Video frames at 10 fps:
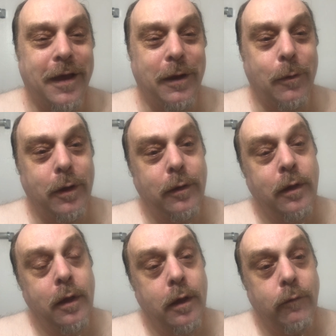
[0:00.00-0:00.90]
Anyway,
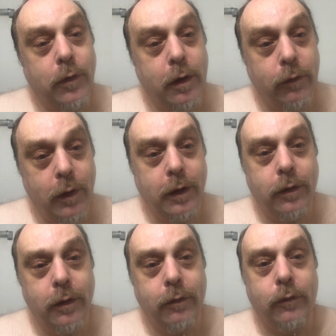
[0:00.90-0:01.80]
if you guys
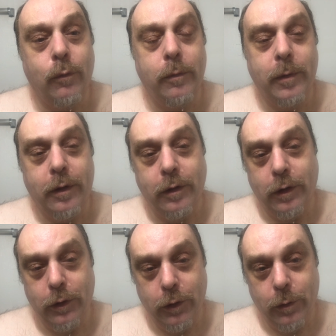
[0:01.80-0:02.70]
like this and want me to
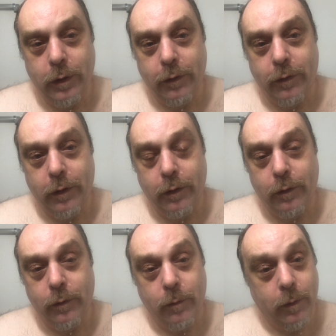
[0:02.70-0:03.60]
continue doing this
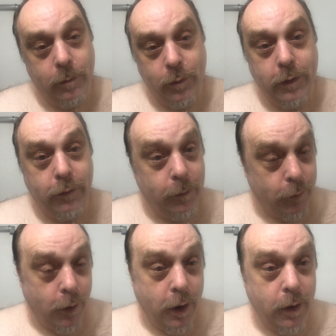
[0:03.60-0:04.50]
thing, please
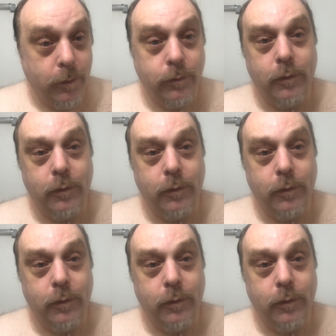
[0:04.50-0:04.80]
subscribe.